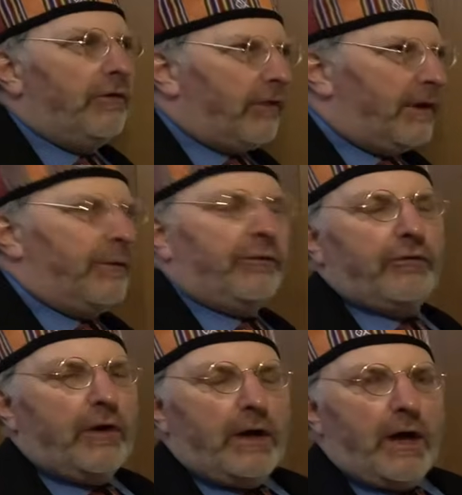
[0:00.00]
So he
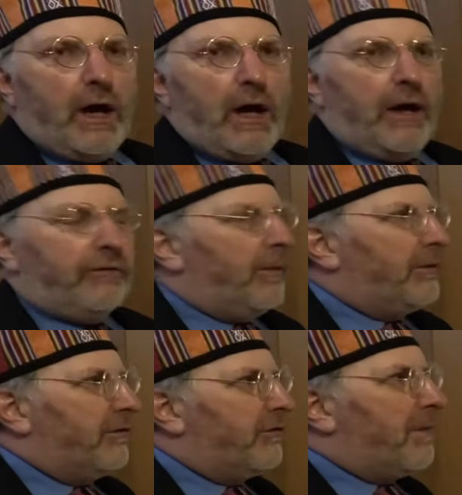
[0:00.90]
was
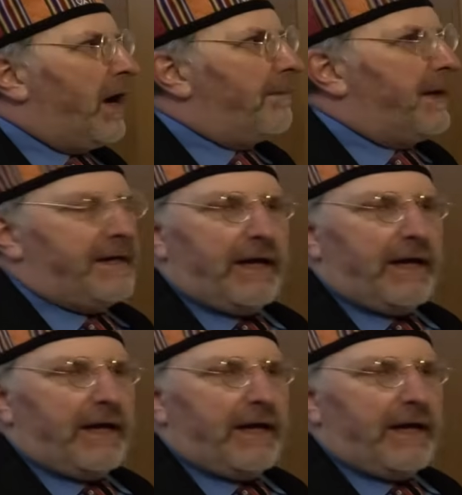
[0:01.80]
somewhat inspired by